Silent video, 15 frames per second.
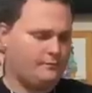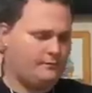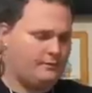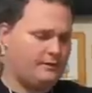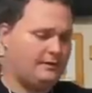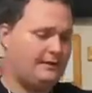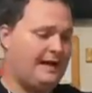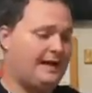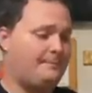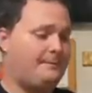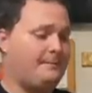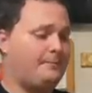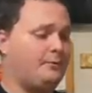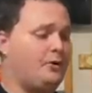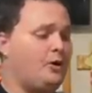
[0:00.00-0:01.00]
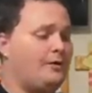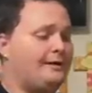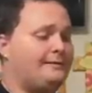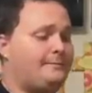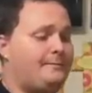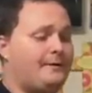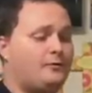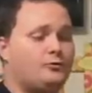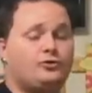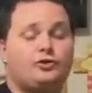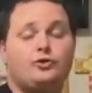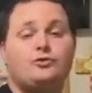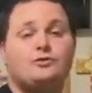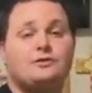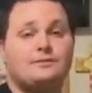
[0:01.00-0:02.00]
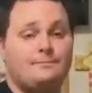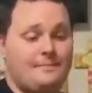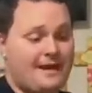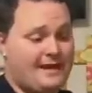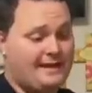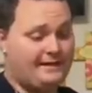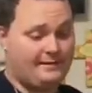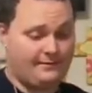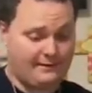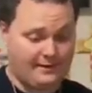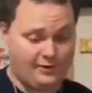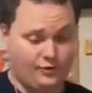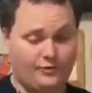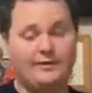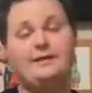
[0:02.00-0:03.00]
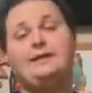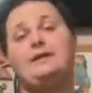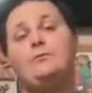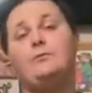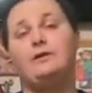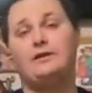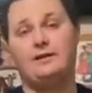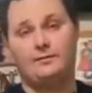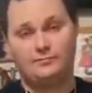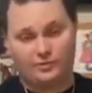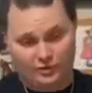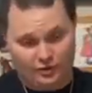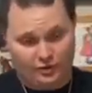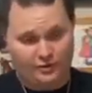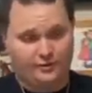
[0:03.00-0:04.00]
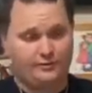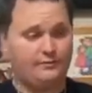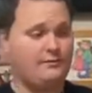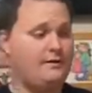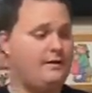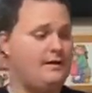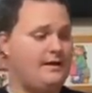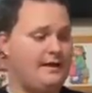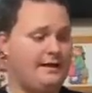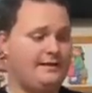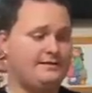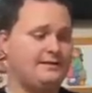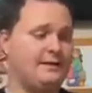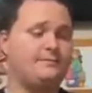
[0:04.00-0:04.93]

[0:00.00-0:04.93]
A lot of people know that the pickle juice is a main ingredient when it comes to cooking. It is up